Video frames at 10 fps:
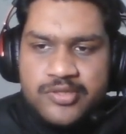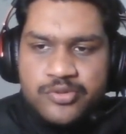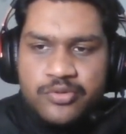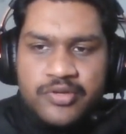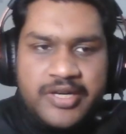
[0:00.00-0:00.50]

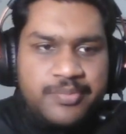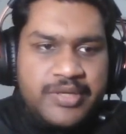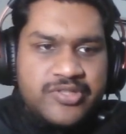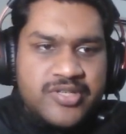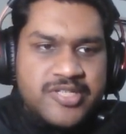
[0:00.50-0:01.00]
So let
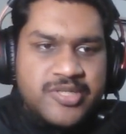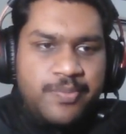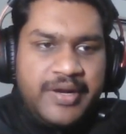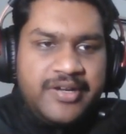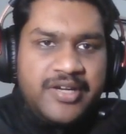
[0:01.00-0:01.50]
me just
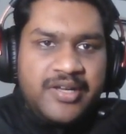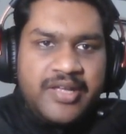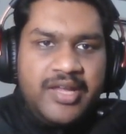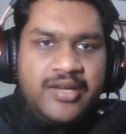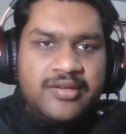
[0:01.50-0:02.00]
print it
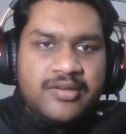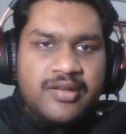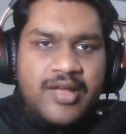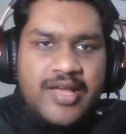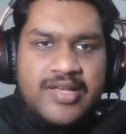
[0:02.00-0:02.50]
again,
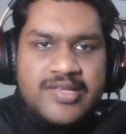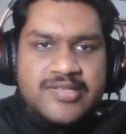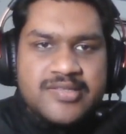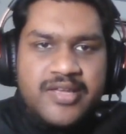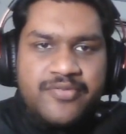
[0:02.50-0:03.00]

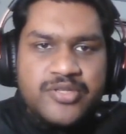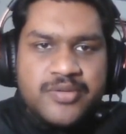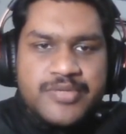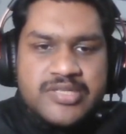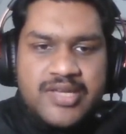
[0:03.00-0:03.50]
as there was a
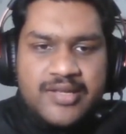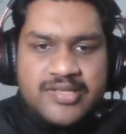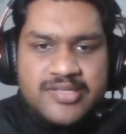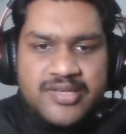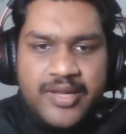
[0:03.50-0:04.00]
mistake
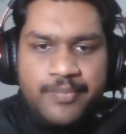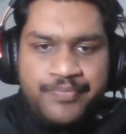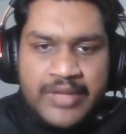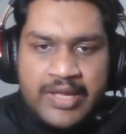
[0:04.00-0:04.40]
this time.